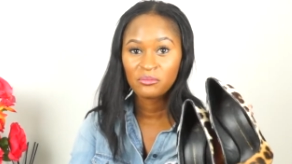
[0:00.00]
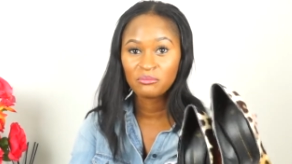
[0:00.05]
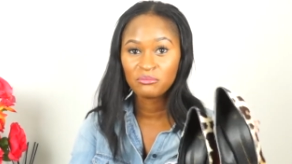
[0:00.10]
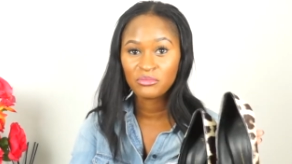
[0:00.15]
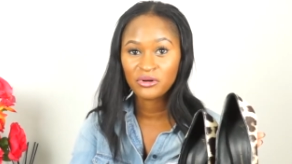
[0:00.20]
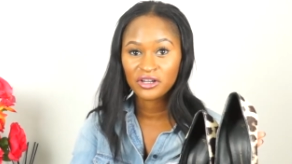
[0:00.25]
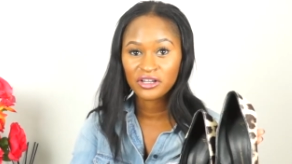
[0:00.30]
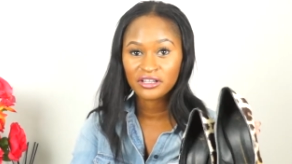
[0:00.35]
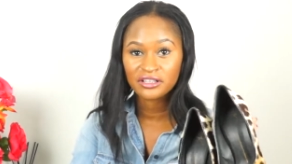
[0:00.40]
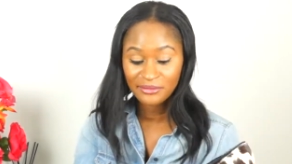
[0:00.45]

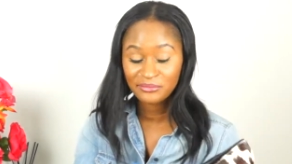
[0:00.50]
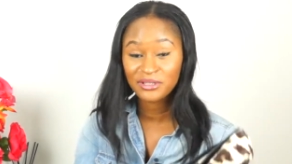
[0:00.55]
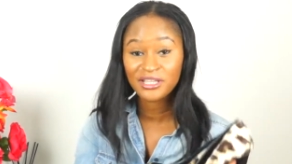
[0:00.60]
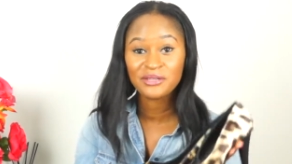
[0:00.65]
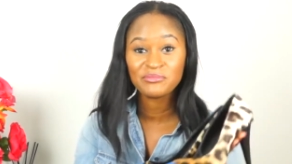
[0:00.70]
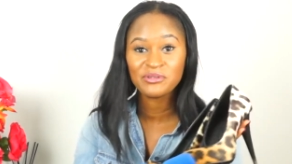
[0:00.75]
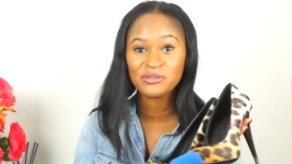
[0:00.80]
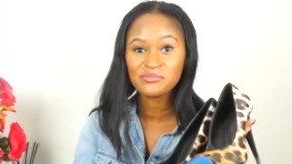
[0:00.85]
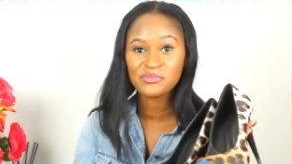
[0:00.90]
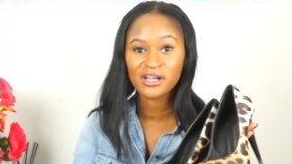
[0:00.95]
But I'm
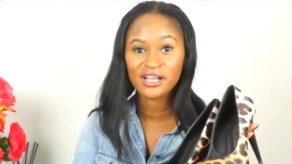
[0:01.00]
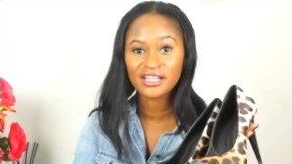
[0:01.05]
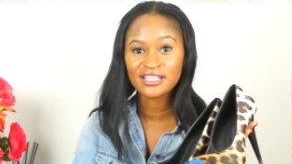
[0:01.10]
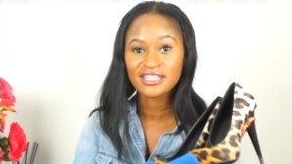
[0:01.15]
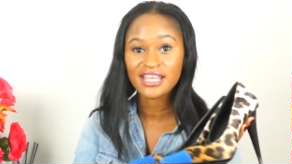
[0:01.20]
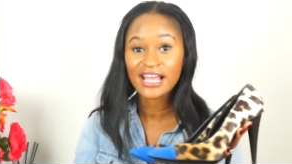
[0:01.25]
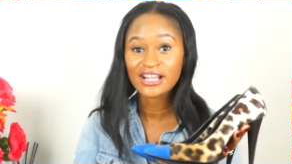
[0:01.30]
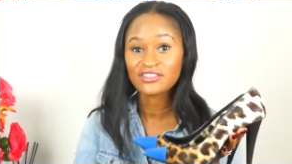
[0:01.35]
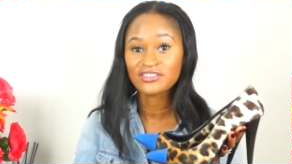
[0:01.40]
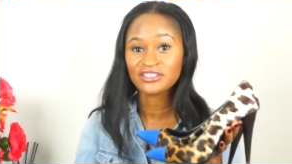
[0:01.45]
keeping mine.
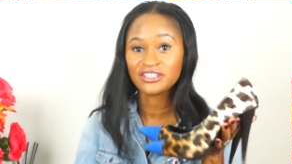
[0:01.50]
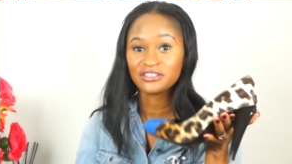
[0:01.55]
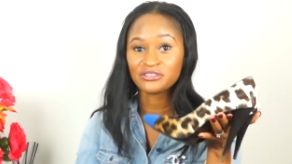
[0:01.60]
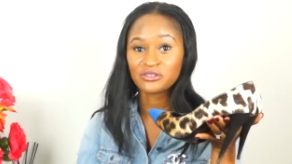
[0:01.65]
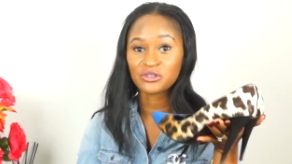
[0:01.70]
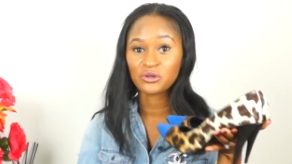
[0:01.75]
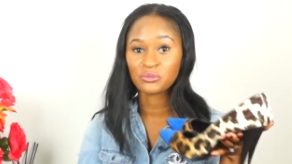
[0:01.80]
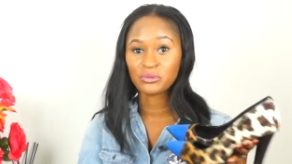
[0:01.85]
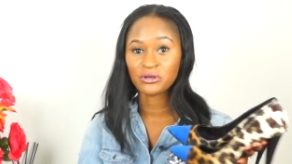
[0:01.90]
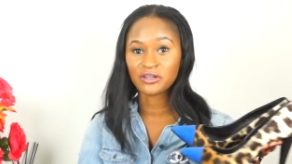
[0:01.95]
Actually, it'd
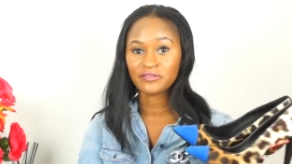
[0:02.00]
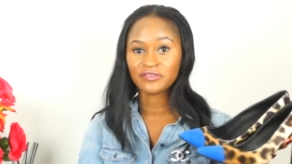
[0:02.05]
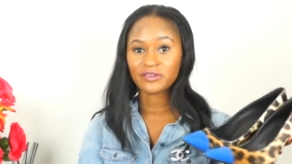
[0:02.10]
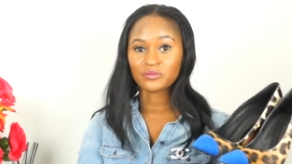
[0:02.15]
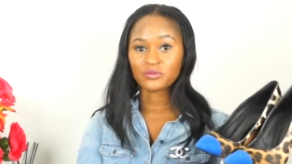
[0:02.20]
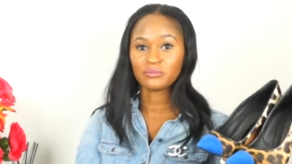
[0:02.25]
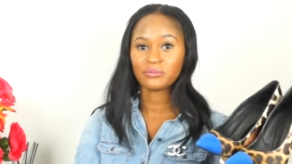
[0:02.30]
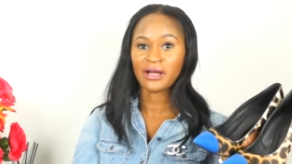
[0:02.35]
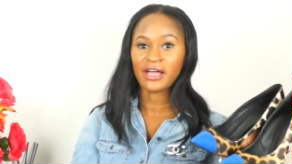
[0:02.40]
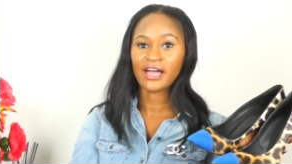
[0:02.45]
go perfect
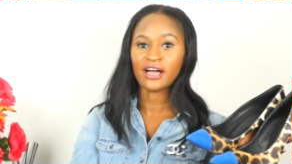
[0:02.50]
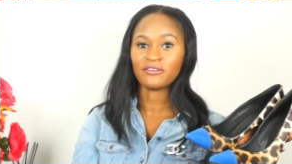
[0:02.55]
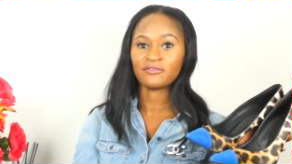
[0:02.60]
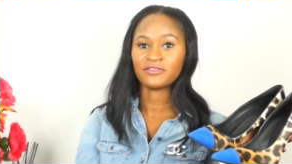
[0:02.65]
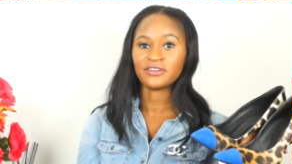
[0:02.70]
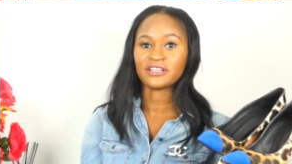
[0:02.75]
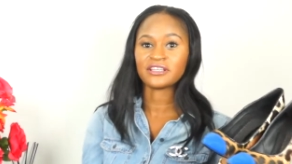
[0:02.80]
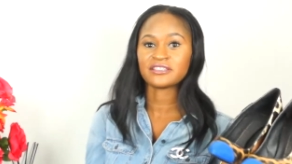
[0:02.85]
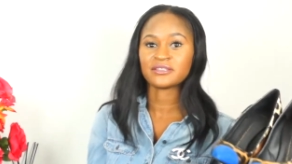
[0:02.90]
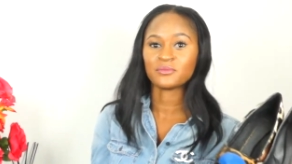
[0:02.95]
with my
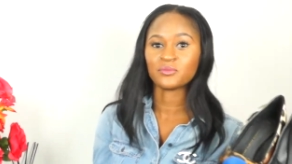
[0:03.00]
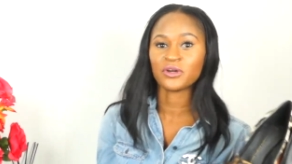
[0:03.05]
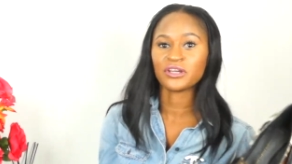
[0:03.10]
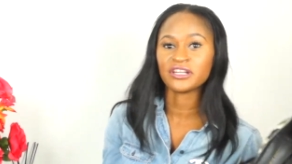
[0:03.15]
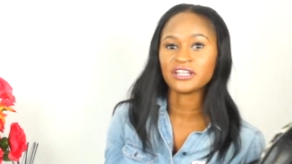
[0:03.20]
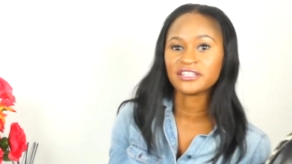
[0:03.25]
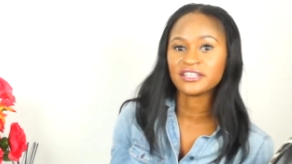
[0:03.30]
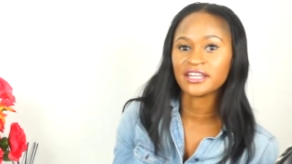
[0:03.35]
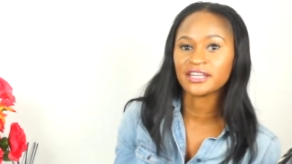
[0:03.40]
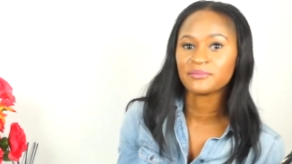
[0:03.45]
outfit because I'm wearing
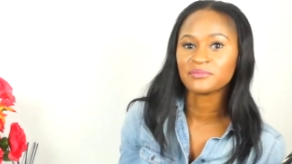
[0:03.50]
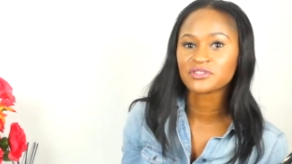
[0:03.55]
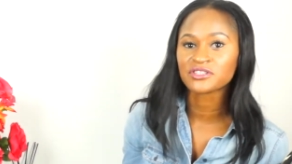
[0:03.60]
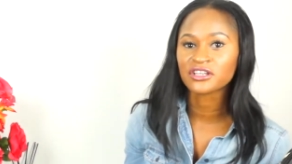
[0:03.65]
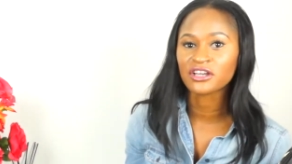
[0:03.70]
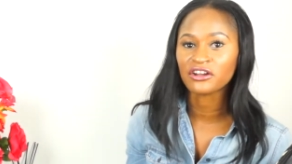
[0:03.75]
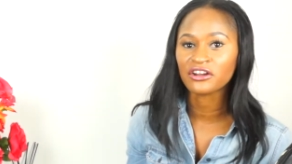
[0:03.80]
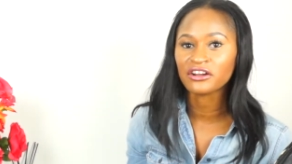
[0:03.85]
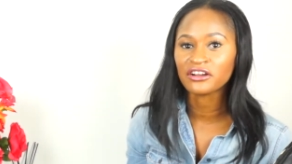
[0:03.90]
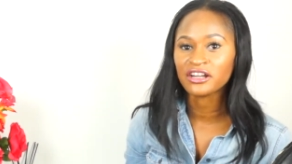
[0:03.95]
a denim
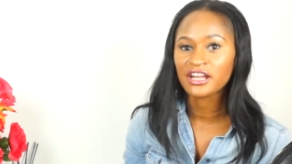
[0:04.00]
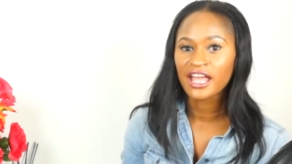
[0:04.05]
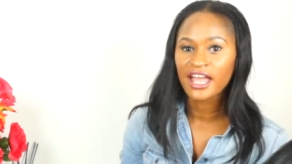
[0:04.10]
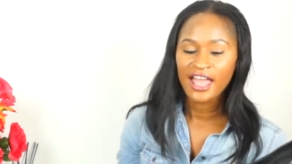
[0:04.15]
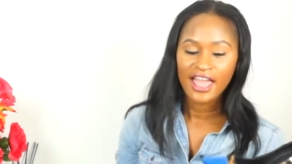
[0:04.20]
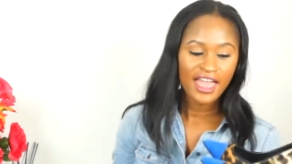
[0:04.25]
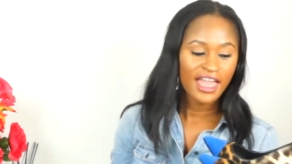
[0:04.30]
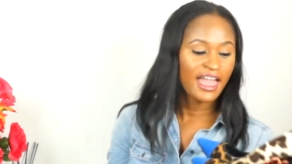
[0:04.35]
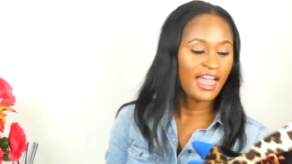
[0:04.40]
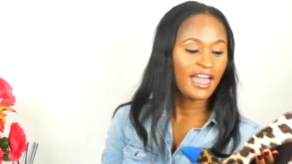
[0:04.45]
skirt
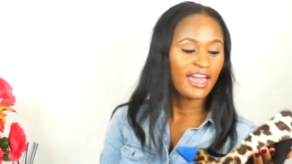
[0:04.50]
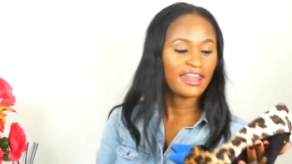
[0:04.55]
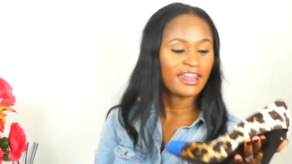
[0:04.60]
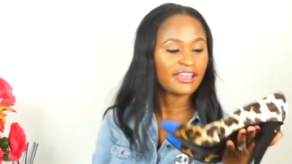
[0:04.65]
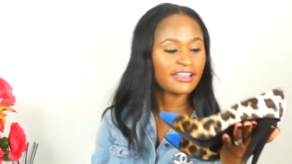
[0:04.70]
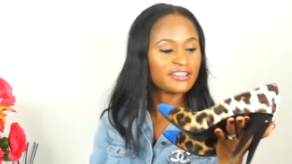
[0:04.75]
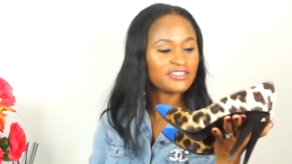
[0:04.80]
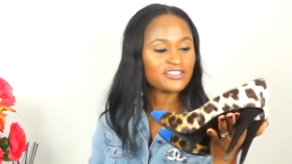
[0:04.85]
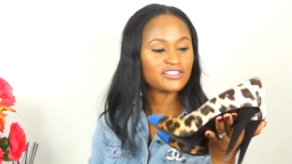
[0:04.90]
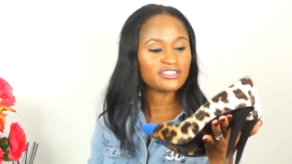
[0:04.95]
and I
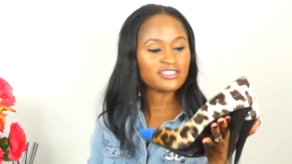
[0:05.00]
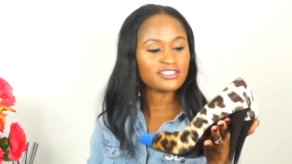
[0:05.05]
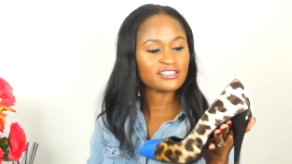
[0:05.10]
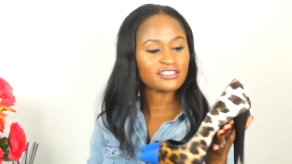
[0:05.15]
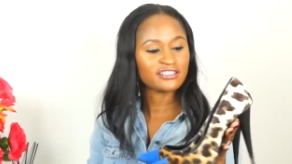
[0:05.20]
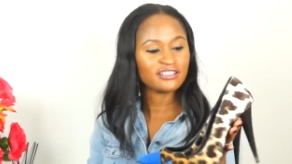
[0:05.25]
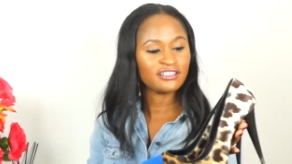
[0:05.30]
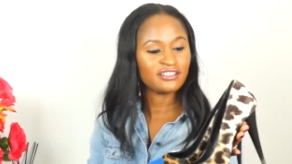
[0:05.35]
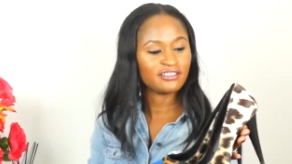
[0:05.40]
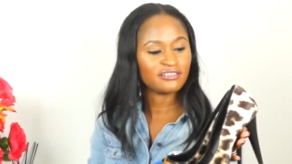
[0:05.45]
can
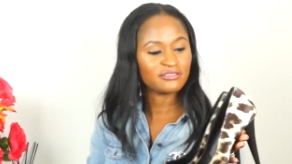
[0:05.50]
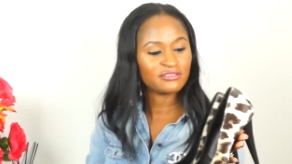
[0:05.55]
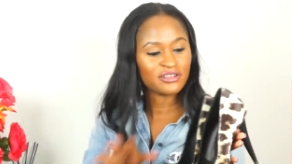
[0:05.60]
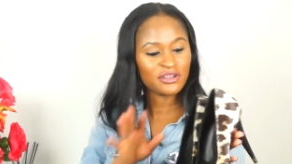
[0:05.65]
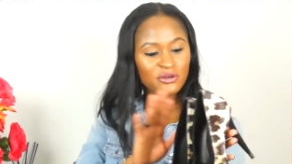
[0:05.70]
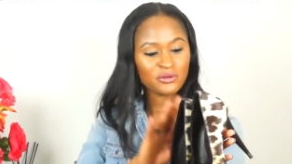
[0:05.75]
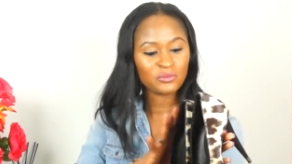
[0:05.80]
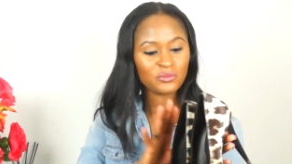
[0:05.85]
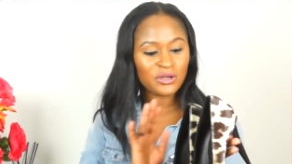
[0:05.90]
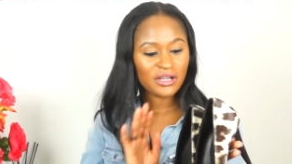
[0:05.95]
just, you know,
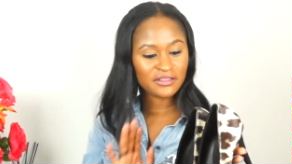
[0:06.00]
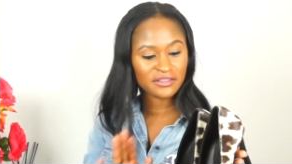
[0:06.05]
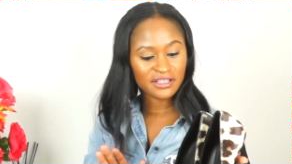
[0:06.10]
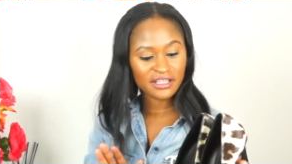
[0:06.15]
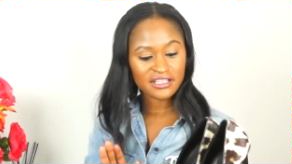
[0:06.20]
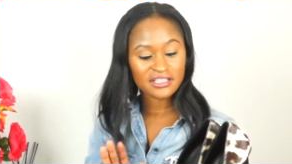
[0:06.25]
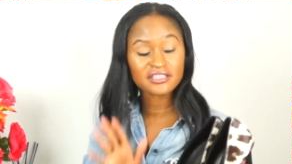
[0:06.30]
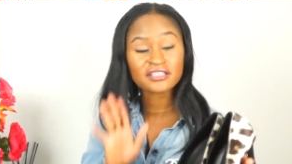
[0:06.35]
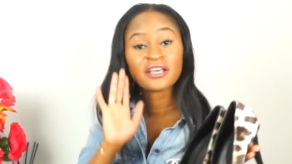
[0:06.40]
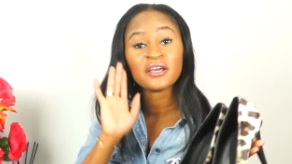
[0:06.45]
wear
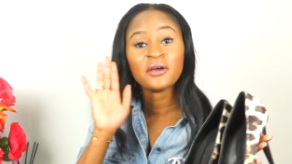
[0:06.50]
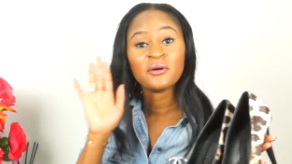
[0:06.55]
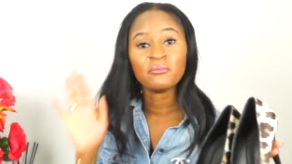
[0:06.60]
this.